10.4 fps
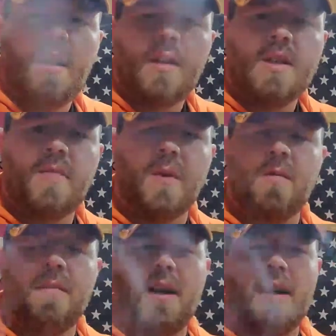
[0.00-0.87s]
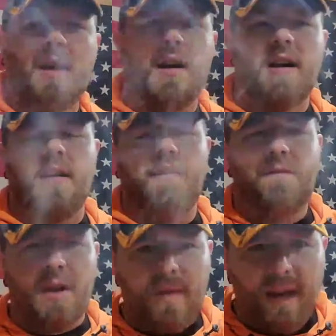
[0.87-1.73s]
Sporting my
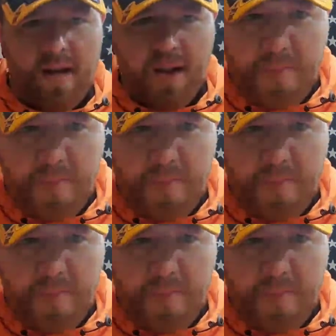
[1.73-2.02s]
Federated Auto